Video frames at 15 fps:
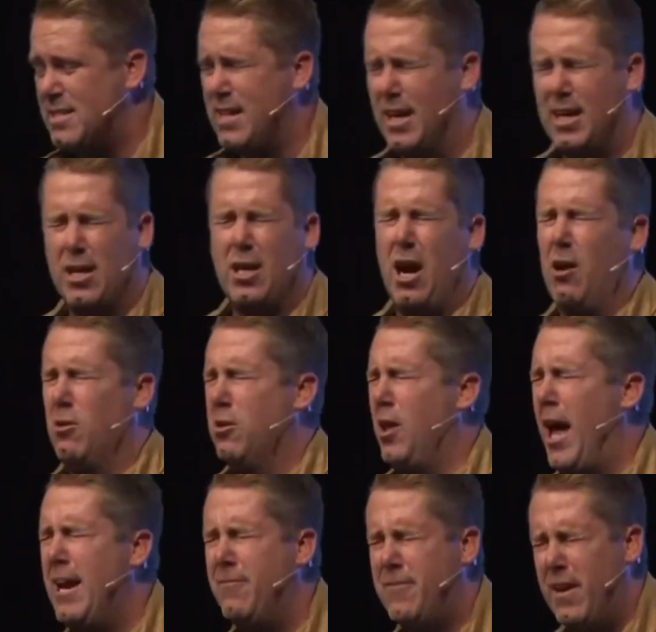is a
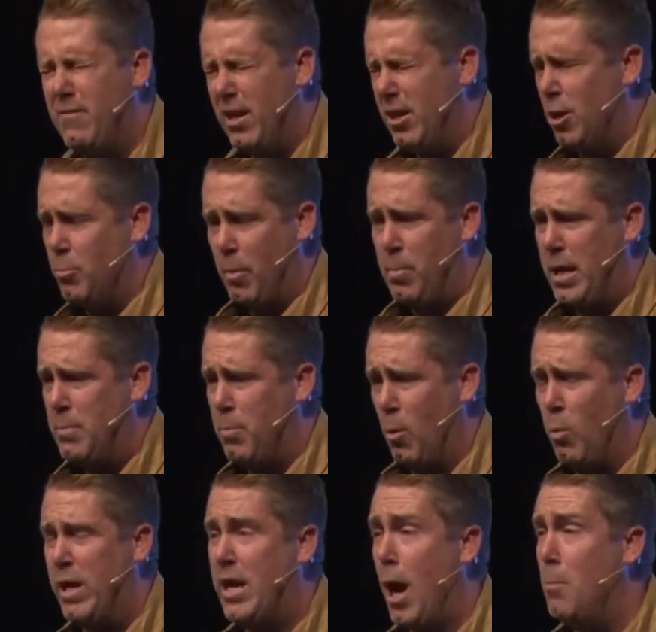life-giving group of people.
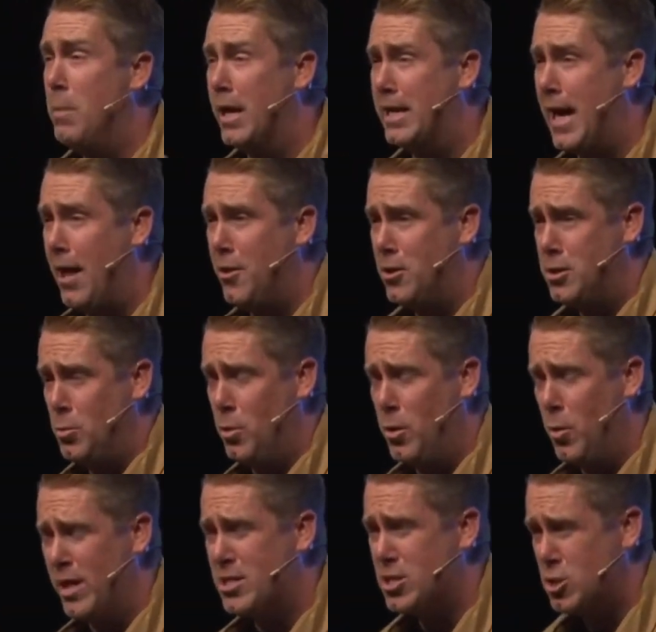We come together to
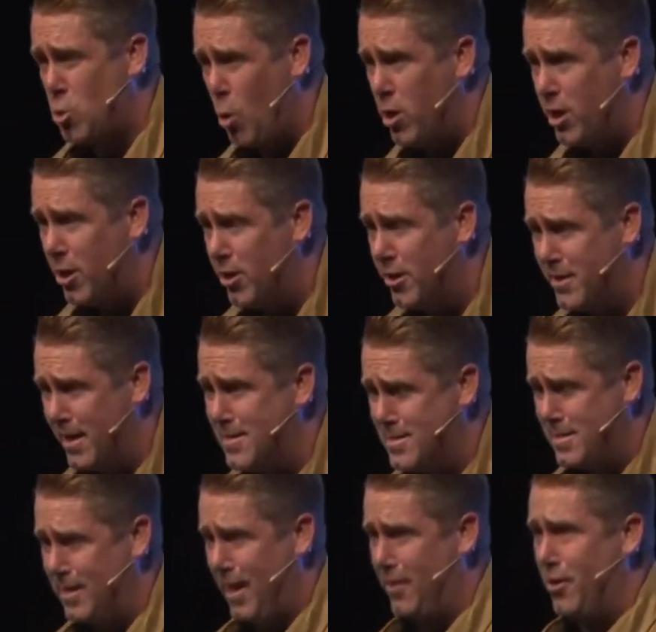do extraordinary things
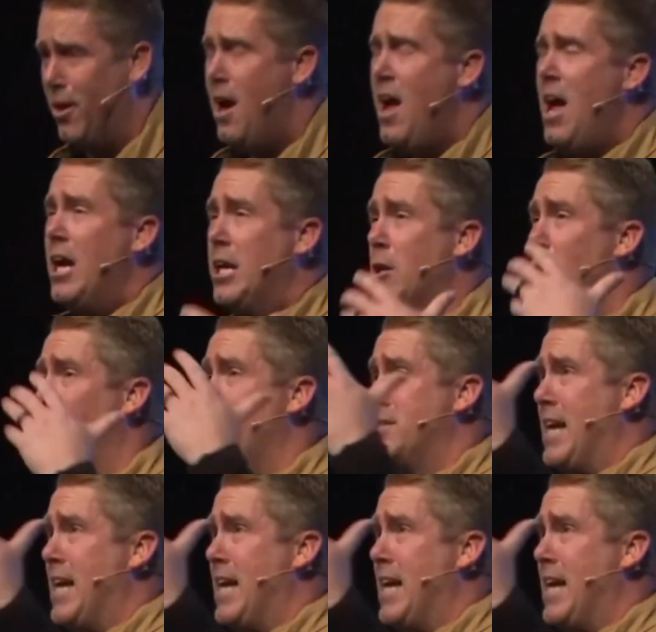together. You heard